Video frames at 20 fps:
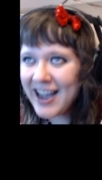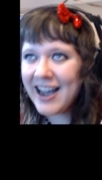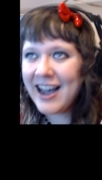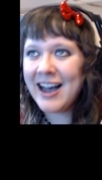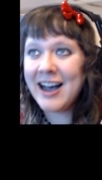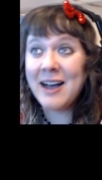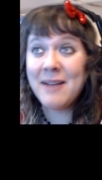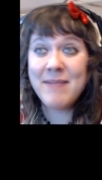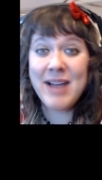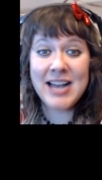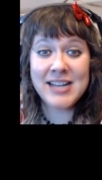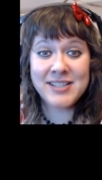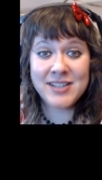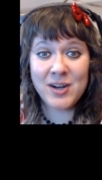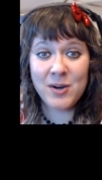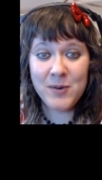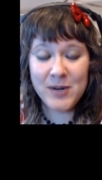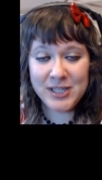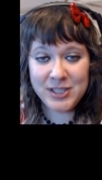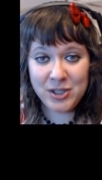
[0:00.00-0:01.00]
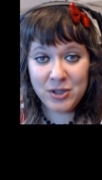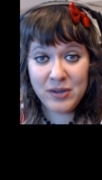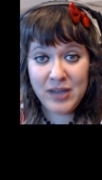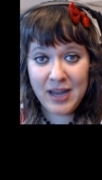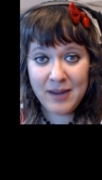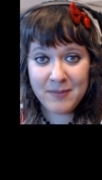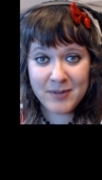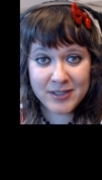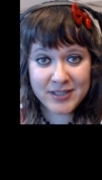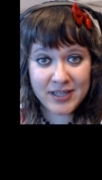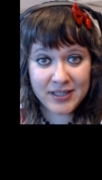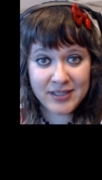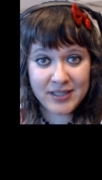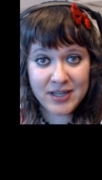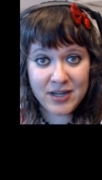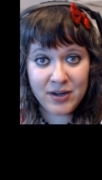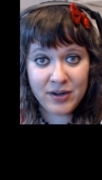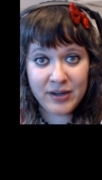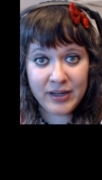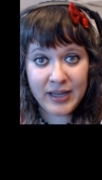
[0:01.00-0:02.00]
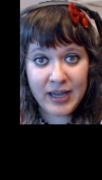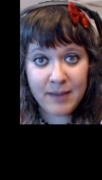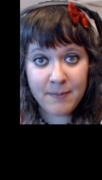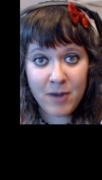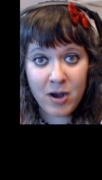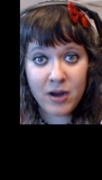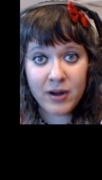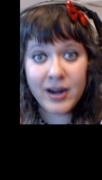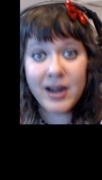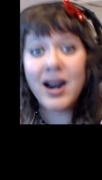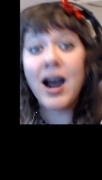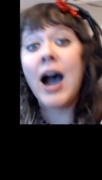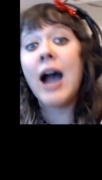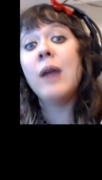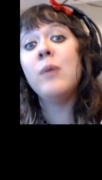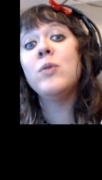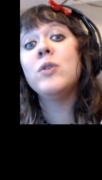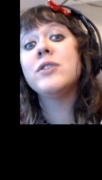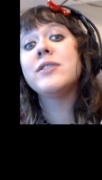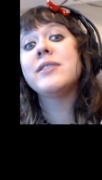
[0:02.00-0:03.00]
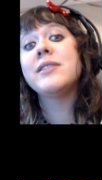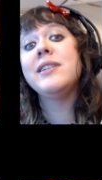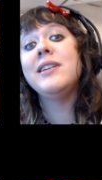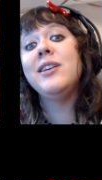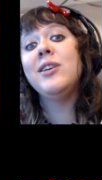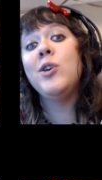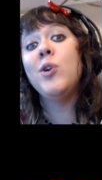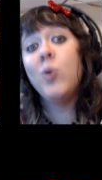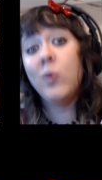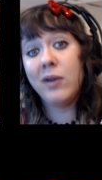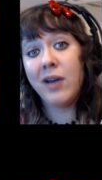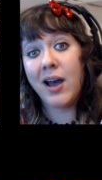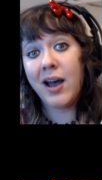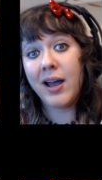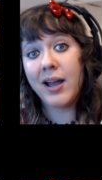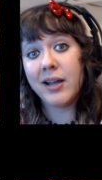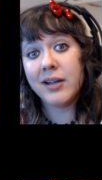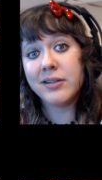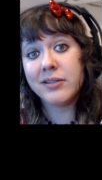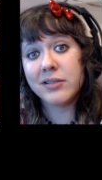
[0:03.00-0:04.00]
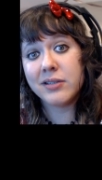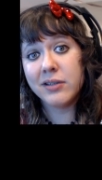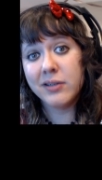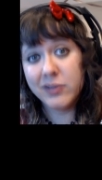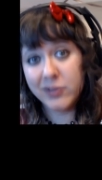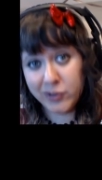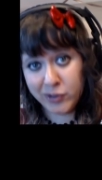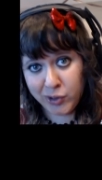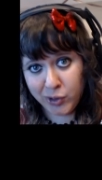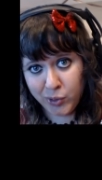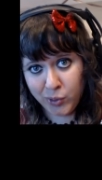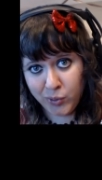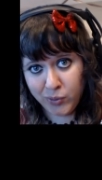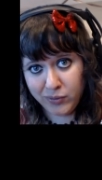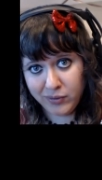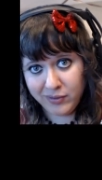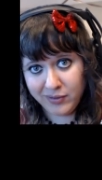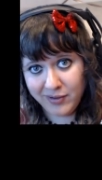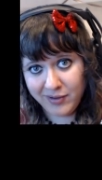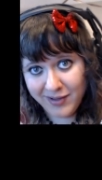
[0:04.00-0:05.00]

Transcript: Um, as always, you gamers continue to game on, and I will see you guys soon.